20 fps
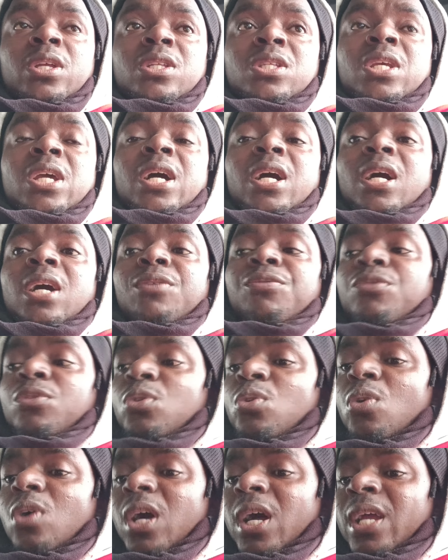They have
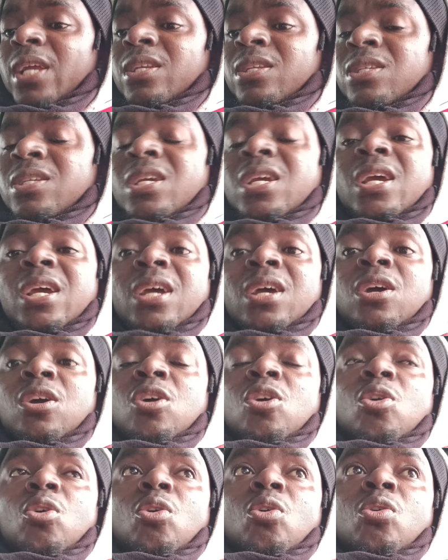no idea
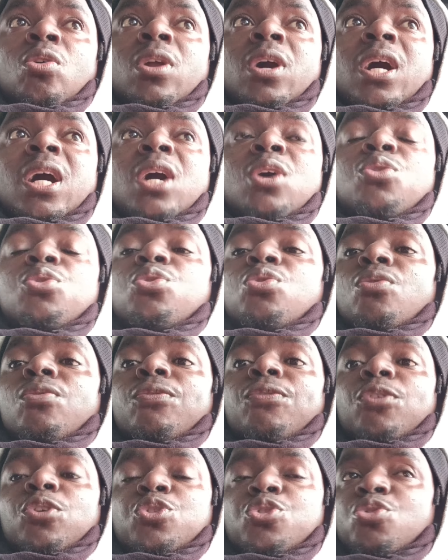on how to
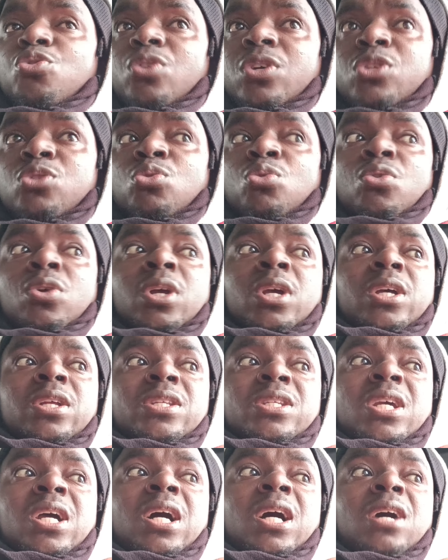frustrate you.
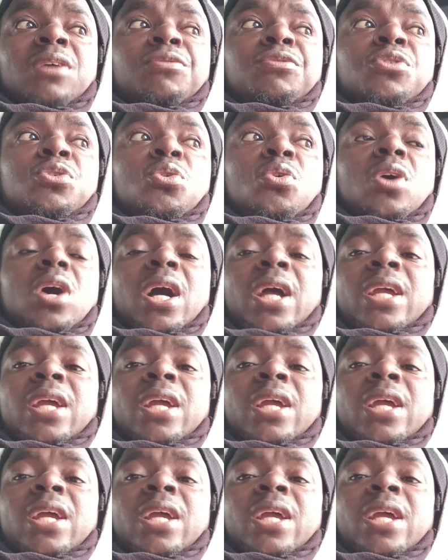They have no